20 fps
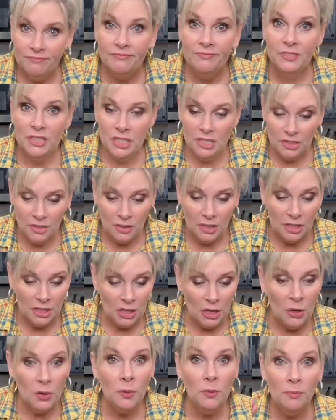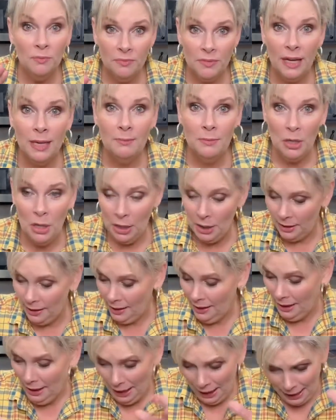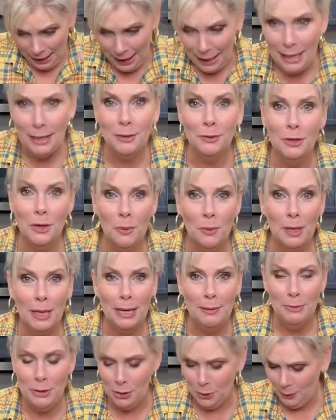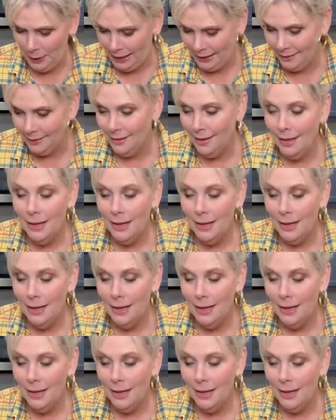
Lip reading: just so you know, I don't know what I'm doing.